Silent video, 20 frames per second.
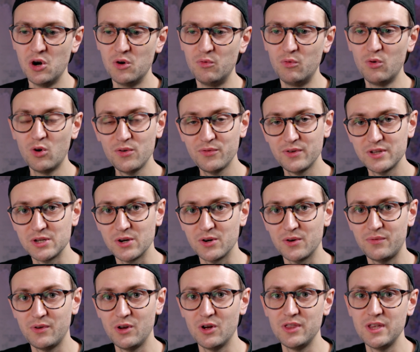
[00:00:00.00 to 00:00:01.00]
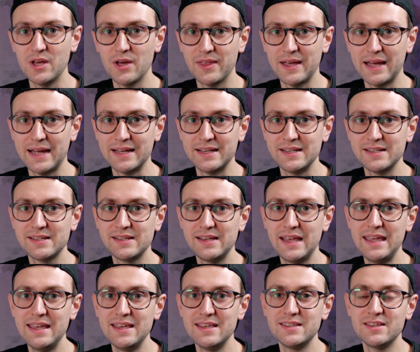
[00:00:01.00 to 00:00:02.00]
RAW photography, on the other hand,
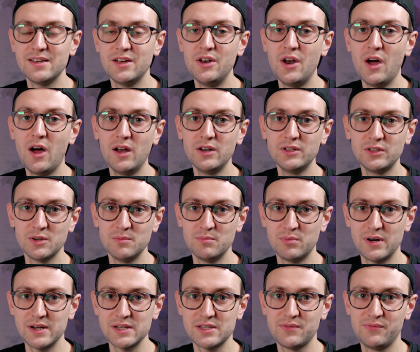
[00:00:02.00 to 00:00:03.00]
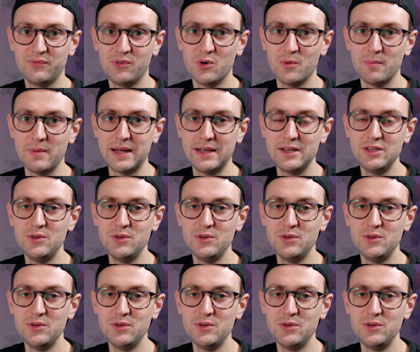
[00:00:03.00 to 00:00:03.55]
is an uncompressed format.